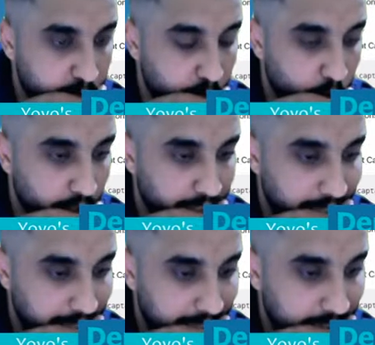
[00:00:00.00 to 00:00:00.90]
of port
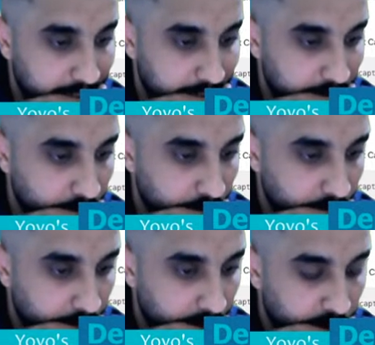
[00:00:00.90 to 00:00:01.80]
80,
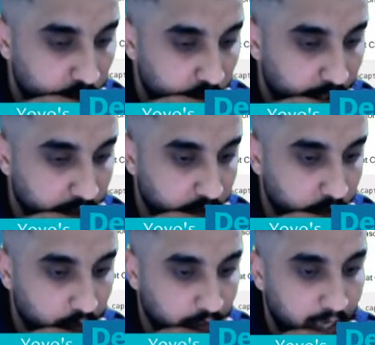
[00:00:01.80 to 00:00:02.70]
are you trying
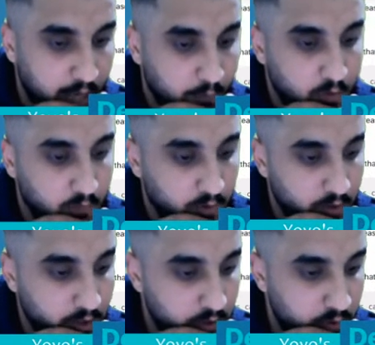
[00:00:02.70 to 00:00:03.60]
to run
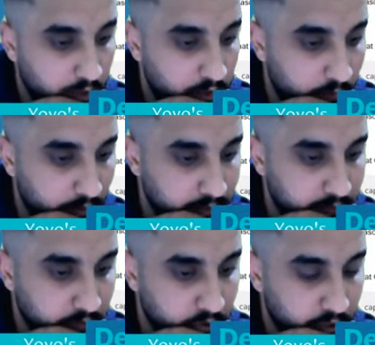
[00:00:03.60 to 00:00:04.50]
CapRover? No,
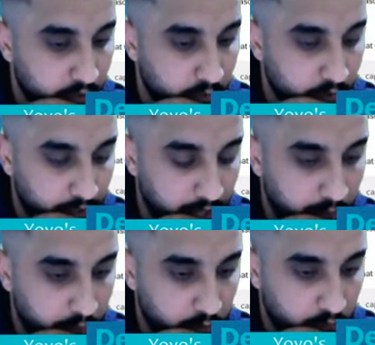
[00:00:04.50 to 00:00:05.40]
otherwise if you're trying to run
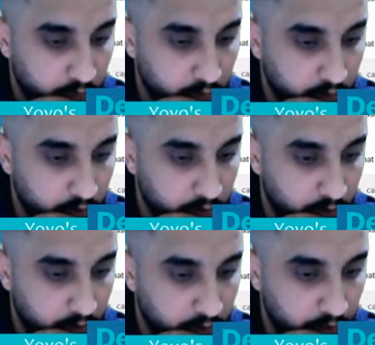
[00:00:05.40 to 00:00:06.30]
CapRover
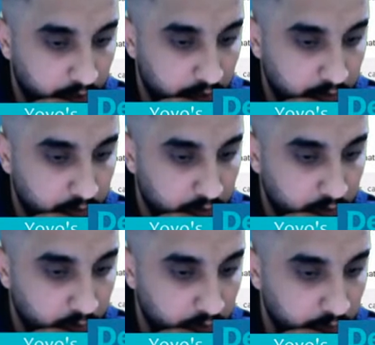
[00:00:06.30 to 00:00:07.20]
on
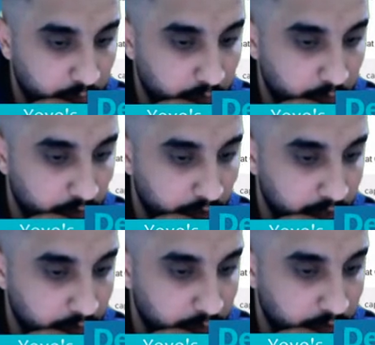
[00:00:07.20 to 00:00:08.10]
with a public
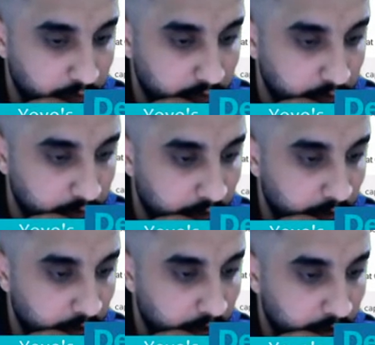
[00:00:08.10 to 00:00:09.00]
IP,
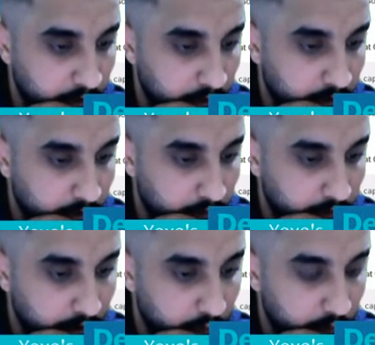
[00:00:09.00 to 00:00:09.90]
your
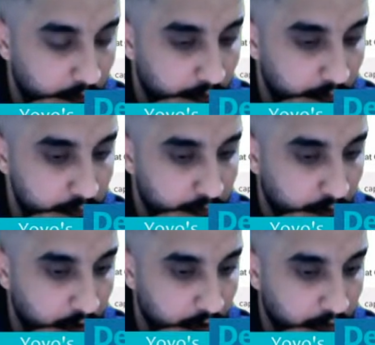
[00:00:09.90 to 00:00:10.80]
firewall may be
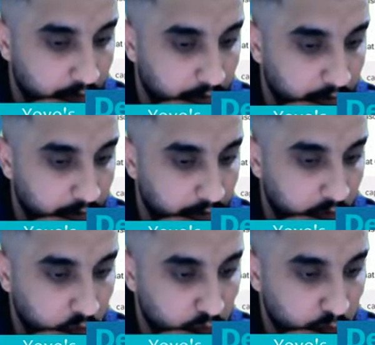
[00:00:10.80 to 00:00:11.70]
blocking an
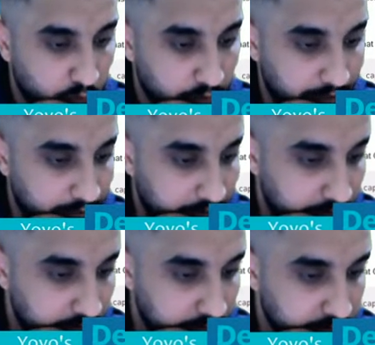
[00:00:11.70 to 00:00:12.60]
in-use port
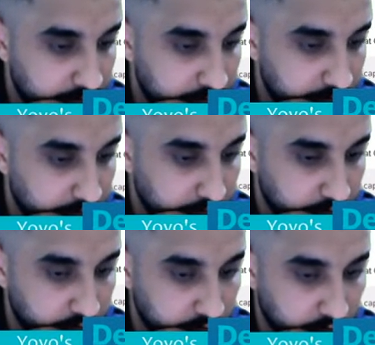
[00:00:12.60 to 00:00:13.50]
80, so simple
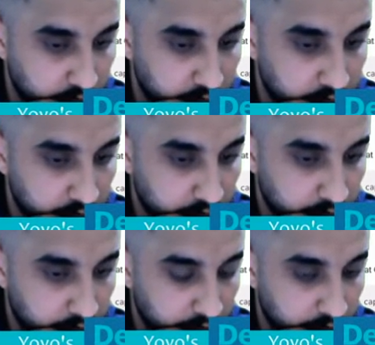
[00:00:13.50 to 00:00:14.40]
solution.